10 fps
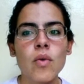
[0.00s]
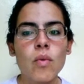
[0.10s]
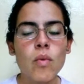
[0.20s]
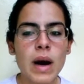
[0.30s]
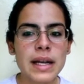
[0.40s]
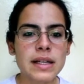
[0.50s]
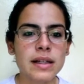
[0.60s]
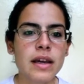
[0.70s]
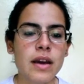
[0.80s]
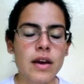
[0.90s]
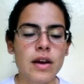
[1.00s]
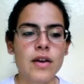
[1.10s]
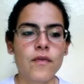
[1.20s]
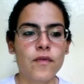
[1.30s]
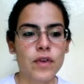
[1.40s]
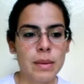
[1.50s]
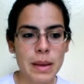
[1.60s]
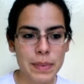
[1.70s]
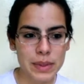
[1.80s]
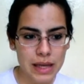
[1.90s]
widely
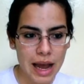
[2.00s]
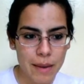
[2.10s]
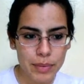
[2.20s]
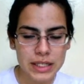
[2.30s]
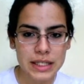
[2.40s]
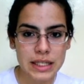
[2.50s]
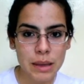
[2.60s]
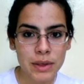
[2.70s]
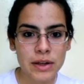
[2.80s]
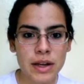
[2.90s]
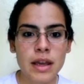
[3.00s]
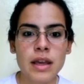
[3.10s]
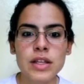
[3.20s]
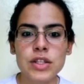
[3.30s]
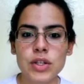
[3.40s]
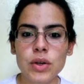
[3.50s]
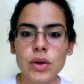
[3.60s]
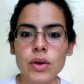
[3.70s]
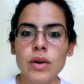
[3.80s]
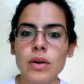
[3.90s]
from approximately
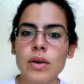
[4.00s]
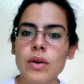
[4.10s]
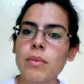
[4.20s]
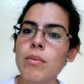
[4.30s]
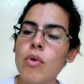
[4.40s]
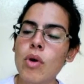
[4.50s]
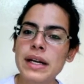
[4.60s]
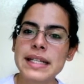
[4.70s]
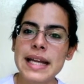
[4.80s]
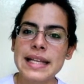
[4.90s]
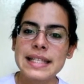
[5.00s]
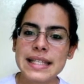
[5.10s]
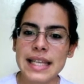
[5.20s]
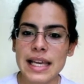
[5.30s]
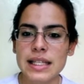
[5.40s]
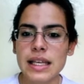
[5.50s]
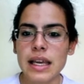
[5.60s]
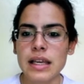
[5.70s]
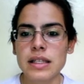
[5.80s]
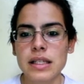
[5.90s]
to more than 6
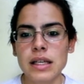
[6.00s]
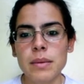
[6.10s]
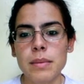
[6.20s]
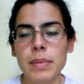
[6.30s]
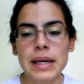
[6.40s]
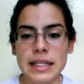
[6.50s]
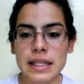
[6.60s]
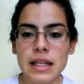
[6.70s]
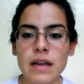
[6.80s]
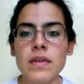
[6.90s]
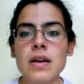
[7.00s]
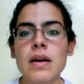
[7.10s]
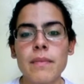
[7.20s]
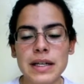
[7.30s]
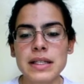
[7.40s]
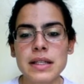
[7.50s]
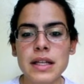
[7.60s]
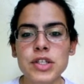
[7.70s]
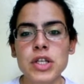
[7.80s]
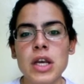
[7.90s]
in some
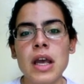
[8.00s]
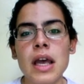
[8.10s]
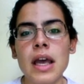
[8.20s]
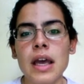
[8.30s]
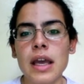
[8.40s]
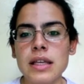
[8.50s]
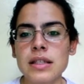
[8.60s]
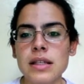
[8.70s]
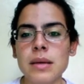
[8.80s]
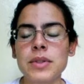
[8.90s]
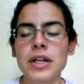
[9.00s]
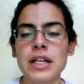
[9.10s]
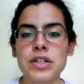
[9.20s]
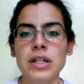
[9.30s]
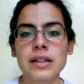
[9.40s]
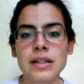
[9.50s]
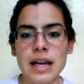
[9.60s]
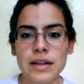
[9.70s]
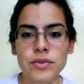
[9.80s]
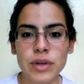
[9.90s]
percentage in some traditional
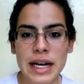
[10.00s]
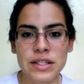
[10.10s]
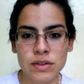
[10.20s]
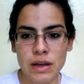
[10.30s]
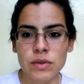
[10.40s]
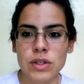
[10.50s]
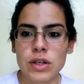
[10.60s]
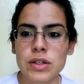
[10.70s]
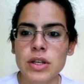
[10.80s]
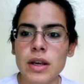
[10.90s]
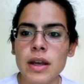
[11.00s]
dry sausage.